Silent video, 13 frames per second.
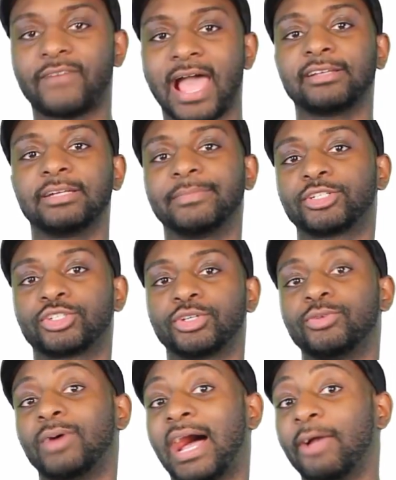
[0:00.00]
fact number
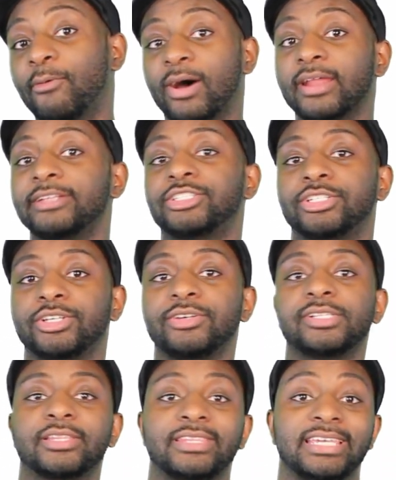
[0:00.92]
two, I want to
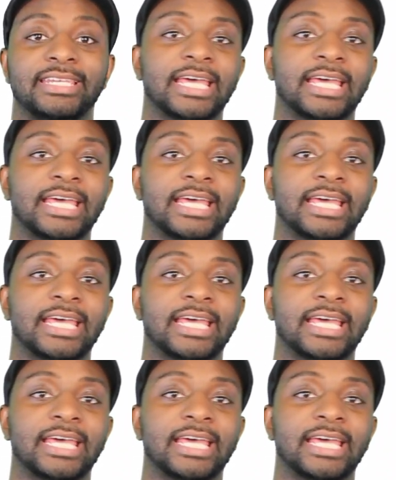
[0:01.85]
introduce the